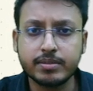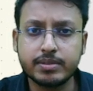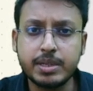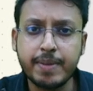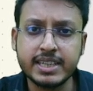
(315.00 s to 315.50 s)

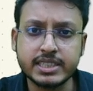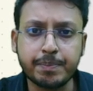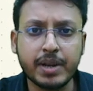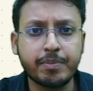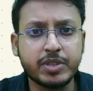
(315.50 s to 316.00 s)
demand
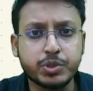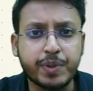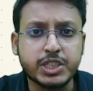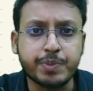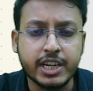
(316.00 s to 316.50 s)
supply
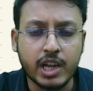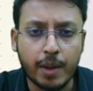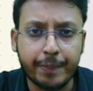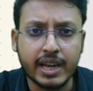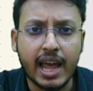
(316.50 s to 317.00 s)
mismatch might
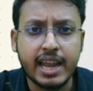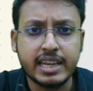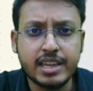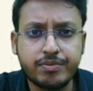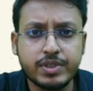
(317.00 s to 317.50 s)
happen, and
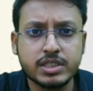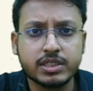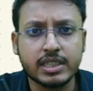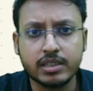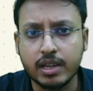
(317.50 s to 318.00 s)
if
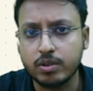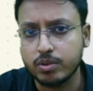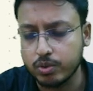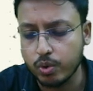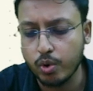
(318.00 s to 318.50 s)
this
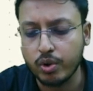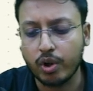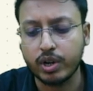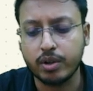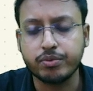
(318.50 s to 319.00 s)
go
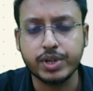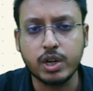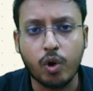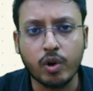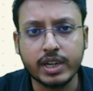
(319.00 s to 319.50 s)
on a very
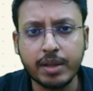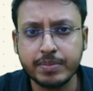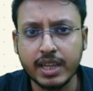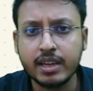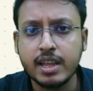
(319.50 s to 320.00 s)
long time,
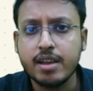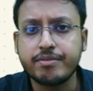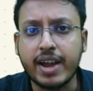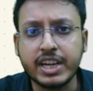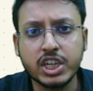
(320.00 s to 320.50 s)
then
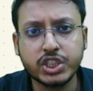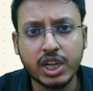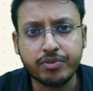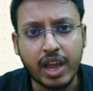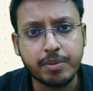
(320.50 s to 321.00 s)

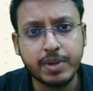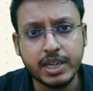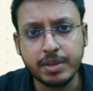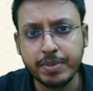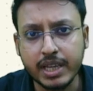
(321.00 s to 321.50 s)
financial
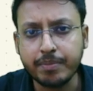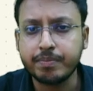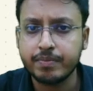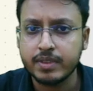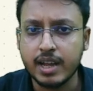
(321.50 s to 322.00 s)
viability became
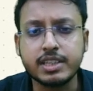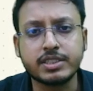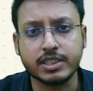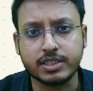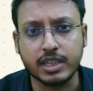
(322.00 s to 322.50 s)

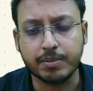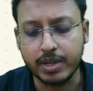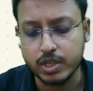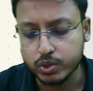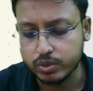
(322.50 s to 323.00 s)
unsustainable.
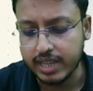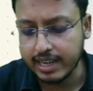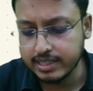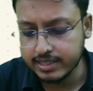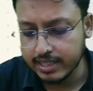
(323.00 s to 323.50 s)
So
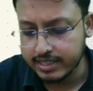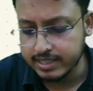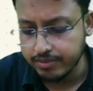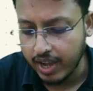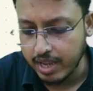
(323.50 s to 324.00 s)
that is the
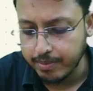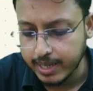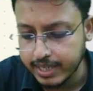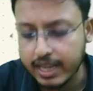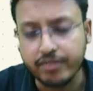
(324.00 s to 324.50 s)
reason
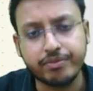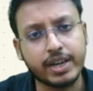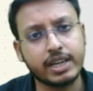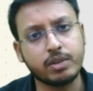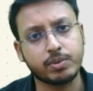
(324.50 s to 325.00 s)
viability gap
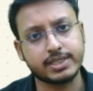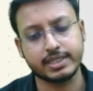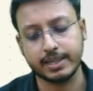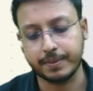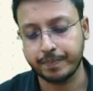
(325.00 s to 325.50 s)
funding was
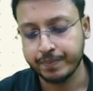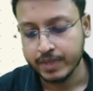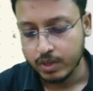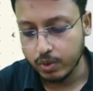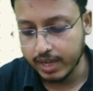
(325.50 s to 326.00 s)
there.
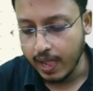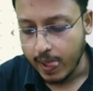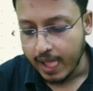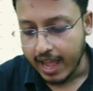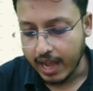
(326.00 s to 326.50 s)
Okay,
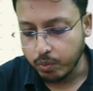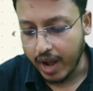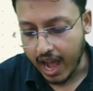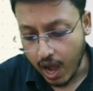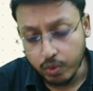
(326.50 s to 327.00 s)
and
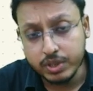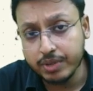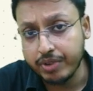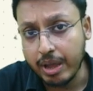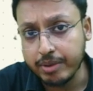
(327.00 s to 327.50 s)
how the
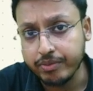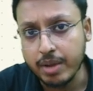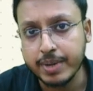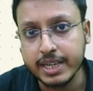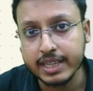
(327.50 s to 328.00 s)

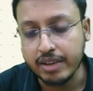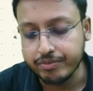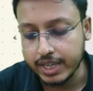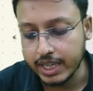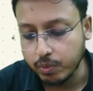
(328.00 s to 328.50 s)
viability gap
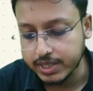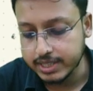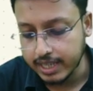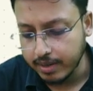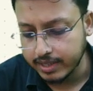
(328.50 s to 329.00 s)
funding was
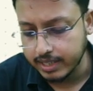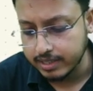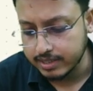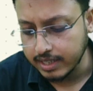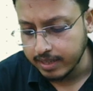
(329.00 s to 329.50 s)
there?
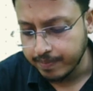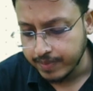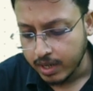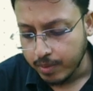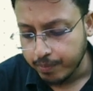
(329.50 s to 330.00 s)
See,
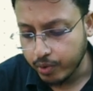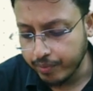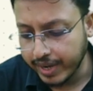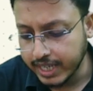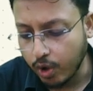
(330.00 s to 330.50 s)

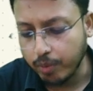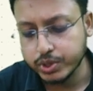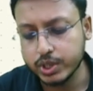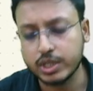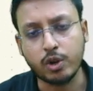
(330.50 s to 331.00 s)
provided
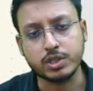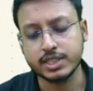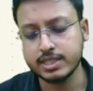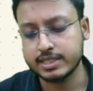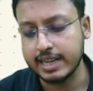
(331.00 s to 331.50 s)
offset
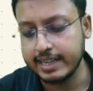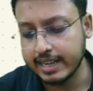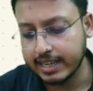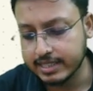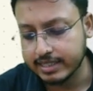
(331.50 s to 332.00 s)
losses,
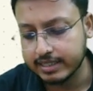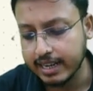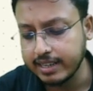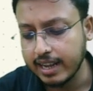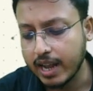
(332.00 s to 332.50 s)
center
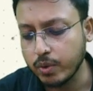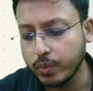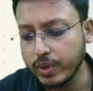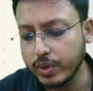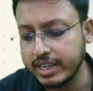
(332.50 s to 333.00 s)
state, and
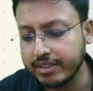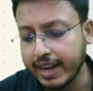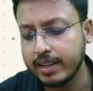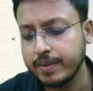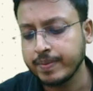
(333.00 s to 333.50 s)
will divide
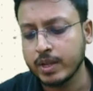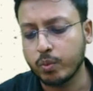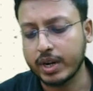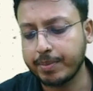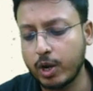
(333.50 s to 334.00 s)

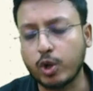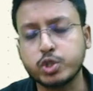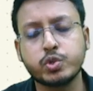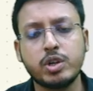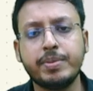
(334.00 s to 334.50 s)
whatever loss
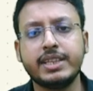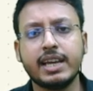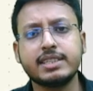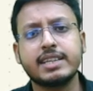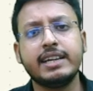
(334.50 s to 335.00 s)
will be
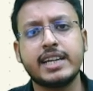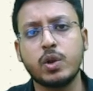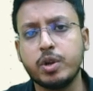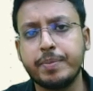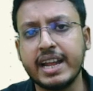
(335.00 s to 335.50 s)
there. Center
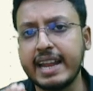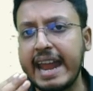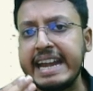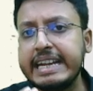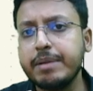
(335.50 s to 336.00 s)
will bear
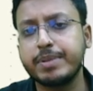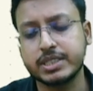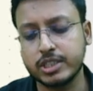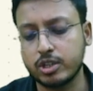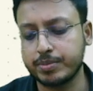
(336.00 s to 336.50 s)

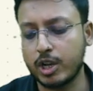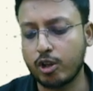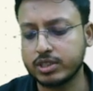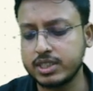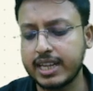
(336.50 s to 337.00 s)
80% of the
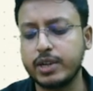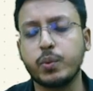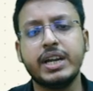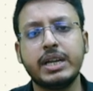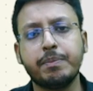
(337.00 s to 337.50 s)
losses and
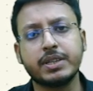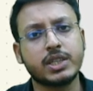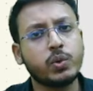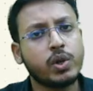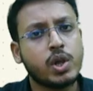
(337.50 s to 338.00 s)
20%
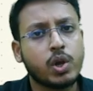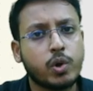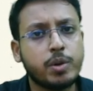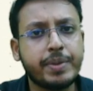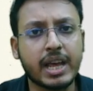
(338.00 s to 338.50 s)

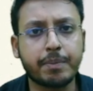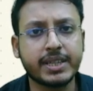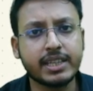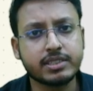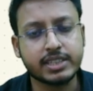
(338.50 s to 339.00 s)
will bear by
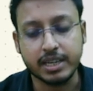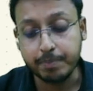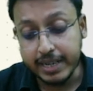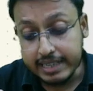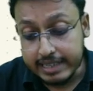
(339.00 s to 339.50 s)
the state.
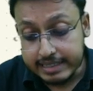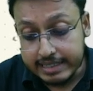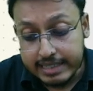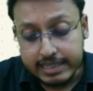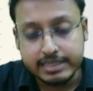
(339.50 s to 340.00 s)
But
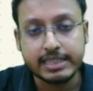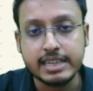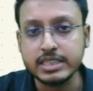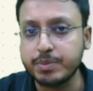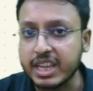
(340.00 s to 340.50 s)
these
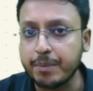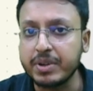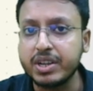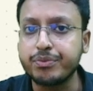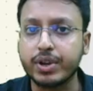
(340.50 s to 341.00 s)
things became
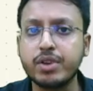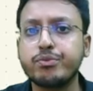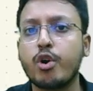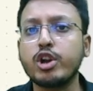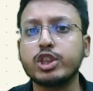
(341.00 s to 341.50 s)
different
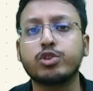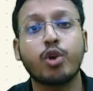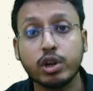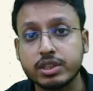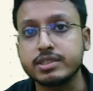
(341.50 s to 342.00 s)
for
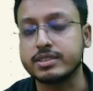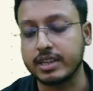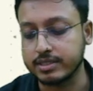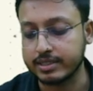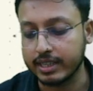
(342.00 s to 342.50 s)

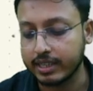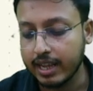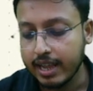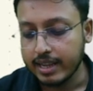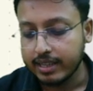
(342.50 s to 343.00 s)
northeastern state.
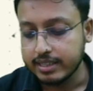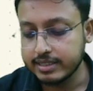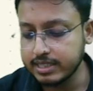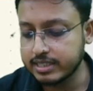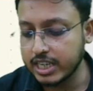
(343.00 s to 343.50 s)

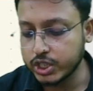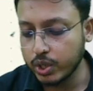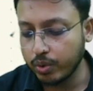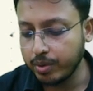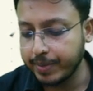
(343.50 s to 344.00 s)
This
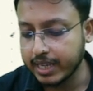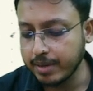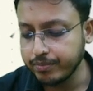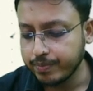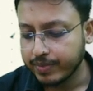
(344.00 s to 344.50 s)
ratio will become
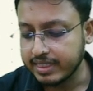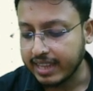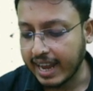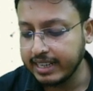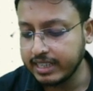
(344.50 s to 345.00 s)

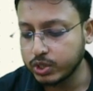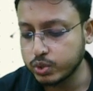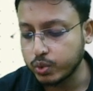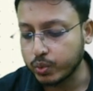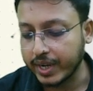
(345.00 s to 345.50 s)
90s
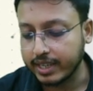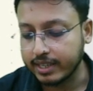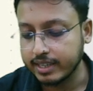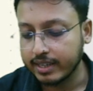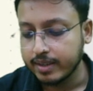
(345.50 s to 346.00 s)
to 20.